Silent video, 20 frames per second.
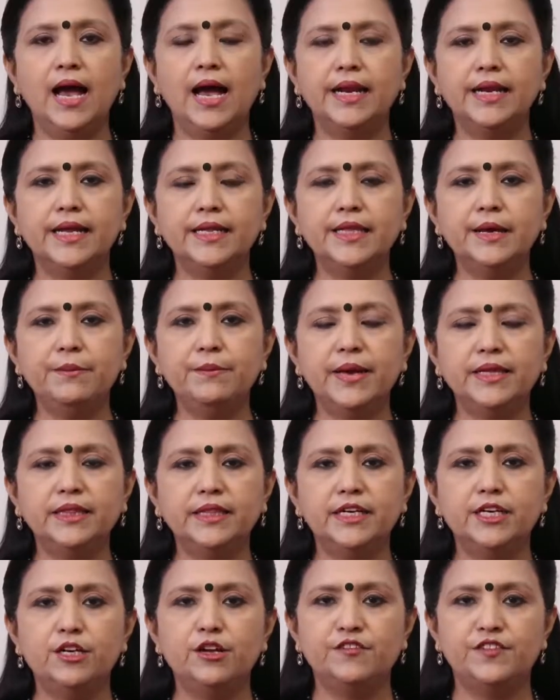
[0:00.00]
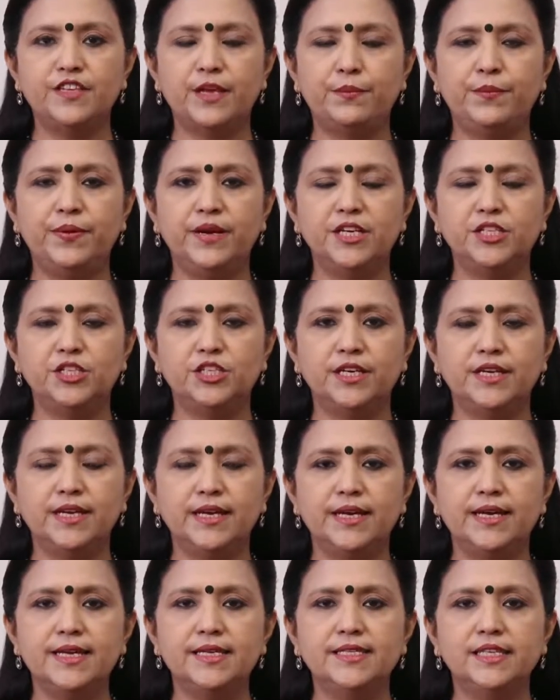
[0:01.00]
Another method of separation
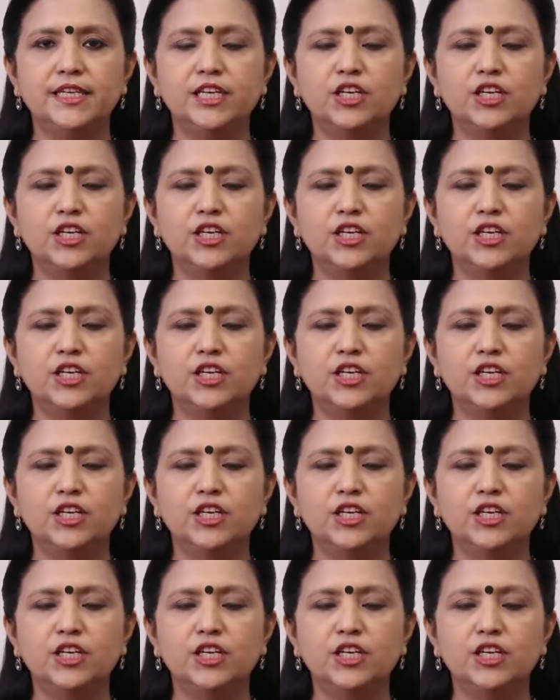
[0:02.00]
is